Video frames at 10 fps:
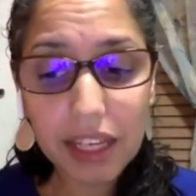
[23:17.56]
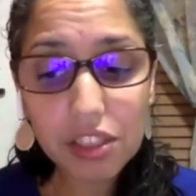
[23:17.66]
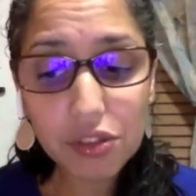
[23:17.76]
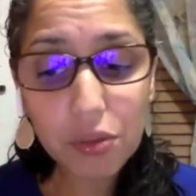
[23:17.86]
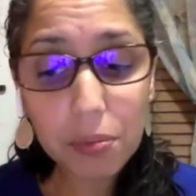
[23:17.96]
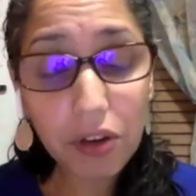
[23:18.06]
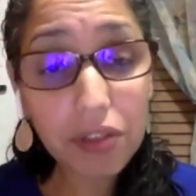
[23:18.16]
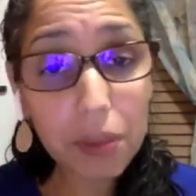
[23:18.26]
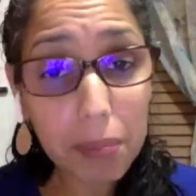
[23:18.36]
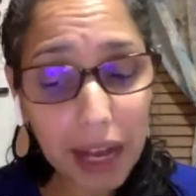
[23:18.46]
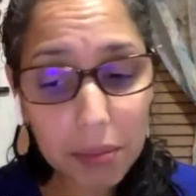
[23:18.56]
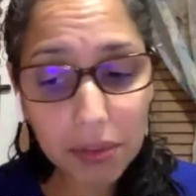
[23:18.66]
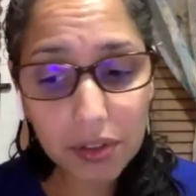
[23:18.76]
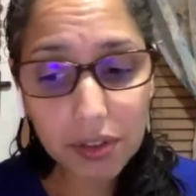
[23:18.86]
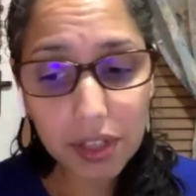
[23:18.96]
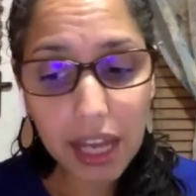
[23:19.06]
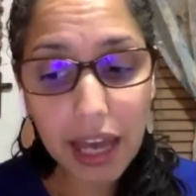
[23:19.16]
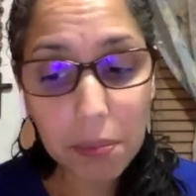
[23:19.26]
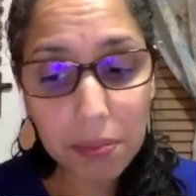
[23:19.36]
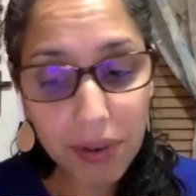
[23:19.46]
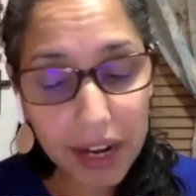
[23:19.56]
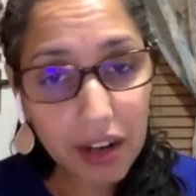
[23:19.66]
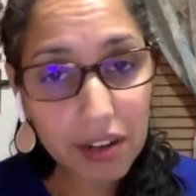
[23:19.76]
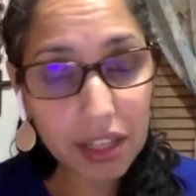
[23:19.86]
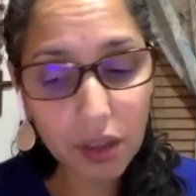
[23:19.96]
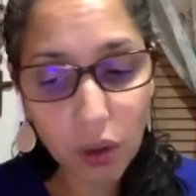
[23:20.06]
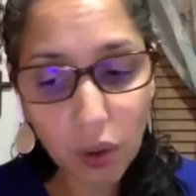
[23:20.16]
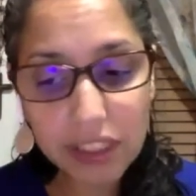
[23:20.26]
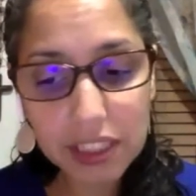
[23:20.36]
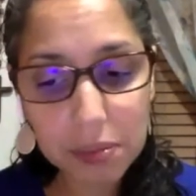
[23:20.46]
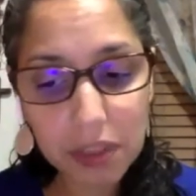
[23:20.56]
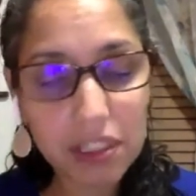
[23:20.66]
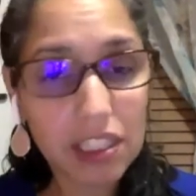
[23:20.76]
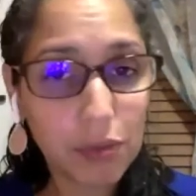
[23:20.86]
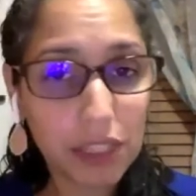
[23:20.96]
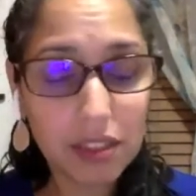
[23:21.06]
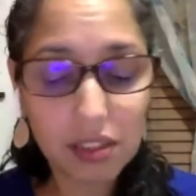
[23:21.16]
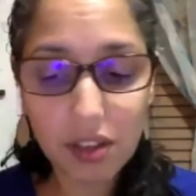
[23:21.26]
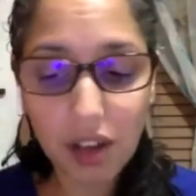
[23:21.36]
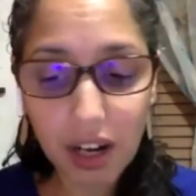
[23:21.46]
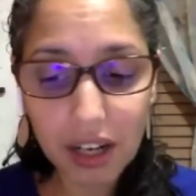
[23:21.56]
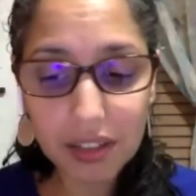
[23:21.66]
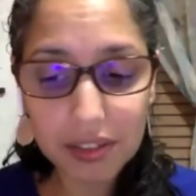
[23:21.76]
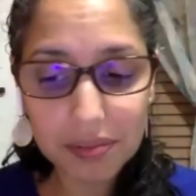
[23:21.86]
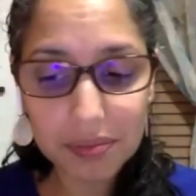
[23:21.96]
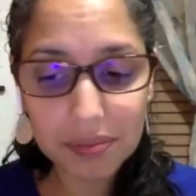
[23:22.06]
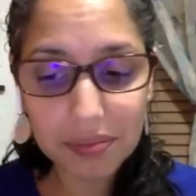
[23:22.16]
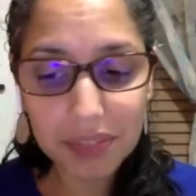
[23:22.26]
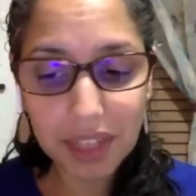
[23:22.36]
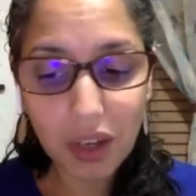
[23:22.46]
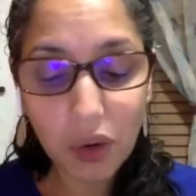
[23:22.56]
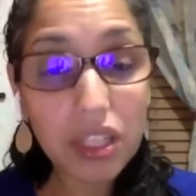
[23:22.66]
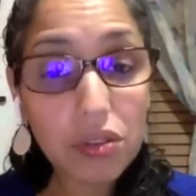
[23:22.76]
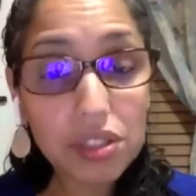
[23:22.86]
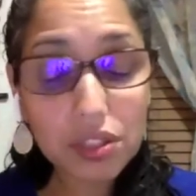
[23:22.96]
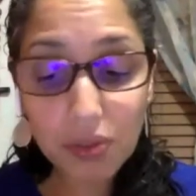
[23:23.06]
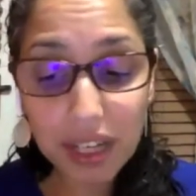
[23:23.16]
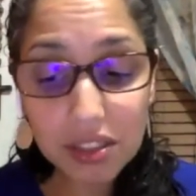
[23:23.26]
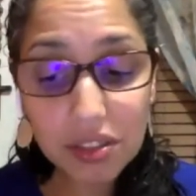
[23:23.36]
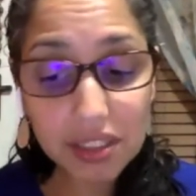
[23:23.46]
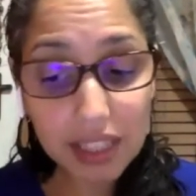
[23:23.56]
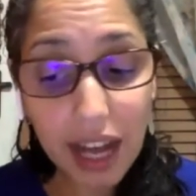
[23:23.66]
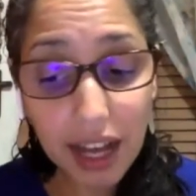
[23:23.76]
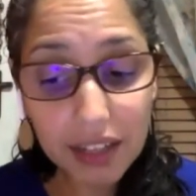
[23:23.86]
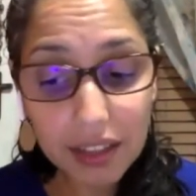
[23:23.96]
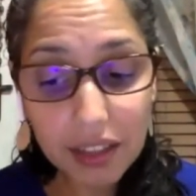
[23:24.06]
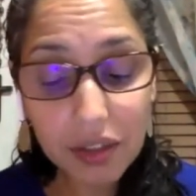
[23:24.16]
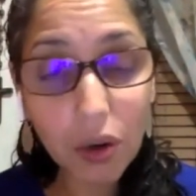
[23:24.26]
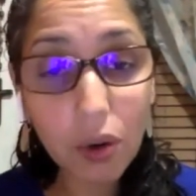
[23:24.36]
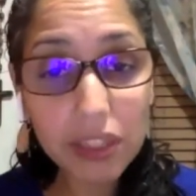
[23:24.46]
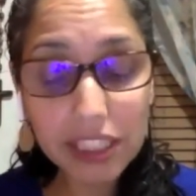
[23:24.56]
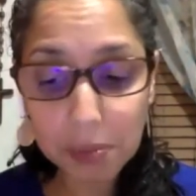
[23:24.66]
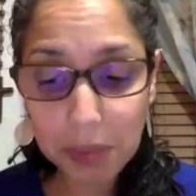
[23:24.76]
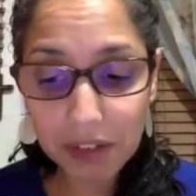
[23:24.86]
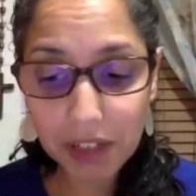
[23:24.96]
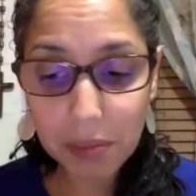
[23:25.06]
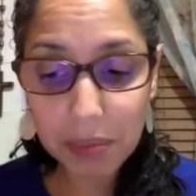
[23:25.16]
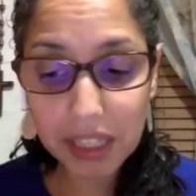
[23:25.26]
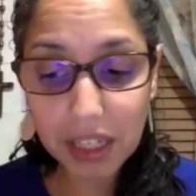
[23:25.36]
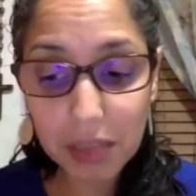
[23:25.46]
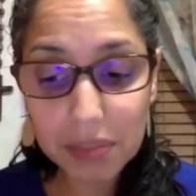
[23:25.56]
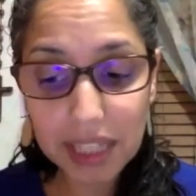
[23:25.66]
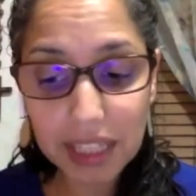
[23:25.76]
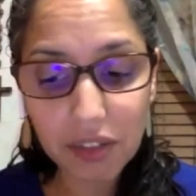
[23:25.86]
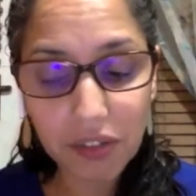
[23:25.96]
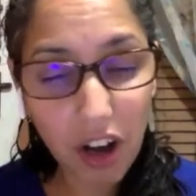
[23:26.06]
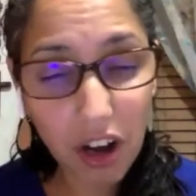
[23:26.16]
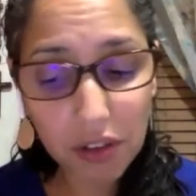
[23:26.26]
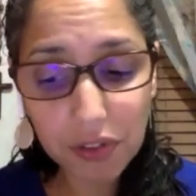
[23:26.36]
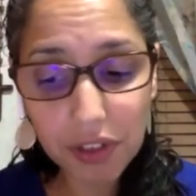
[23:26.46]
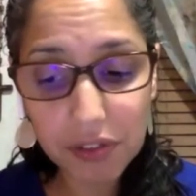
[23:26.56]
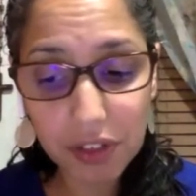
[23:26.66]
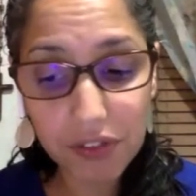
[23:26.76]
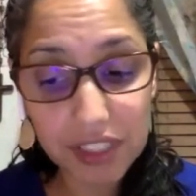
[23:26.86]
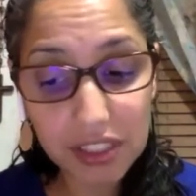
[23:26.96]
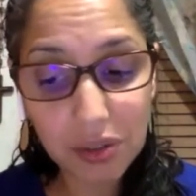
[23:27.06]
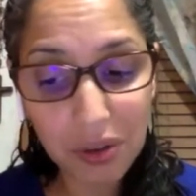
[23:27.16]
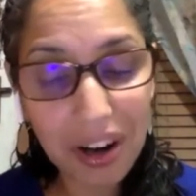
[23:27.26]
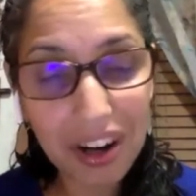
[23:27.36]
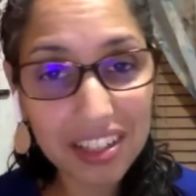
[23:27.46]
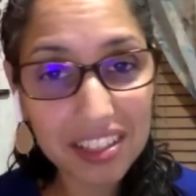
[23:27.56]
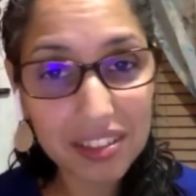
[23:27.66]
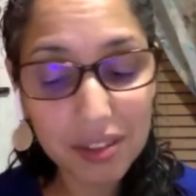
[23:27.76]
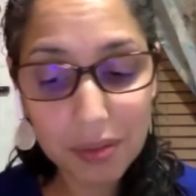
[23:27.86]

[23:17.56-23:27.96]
It is through both the Bible and prayer that the Holy Spirit speaks to your heart. When you surrender to God, the Holy Spirit becomes like the valve of your physical heart.